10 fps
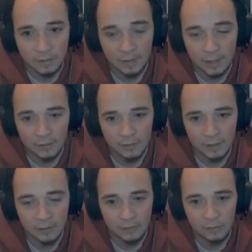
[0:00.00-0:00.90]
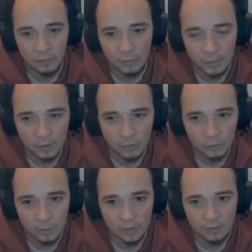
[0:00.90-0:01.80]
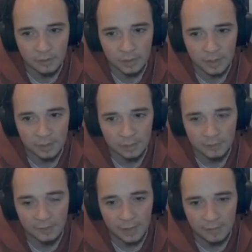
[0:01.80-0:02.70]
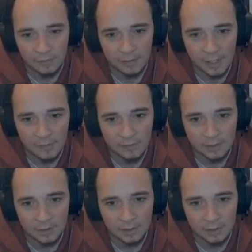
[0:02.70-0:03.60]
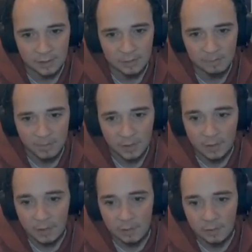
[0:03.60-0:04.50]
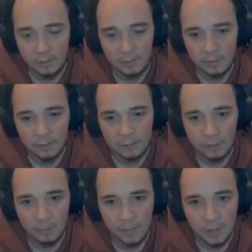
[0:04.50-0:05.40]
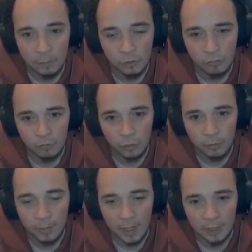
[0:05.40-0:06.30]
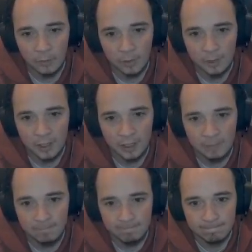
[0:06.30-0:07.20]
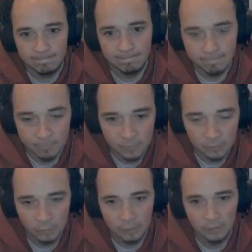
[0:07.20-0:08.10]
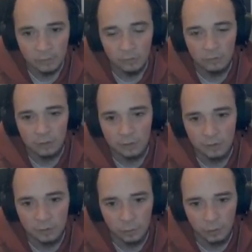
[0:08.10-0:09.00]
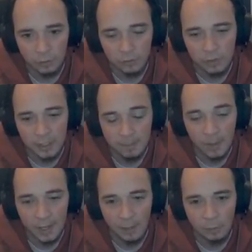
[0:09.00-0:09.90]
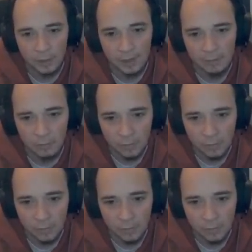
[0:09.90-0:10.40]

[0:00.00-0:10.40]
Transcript: That is something you're meant to do basically like the second to last thing in the game. From there, we're just running back the way we came. So it's just literally running straight back out the level.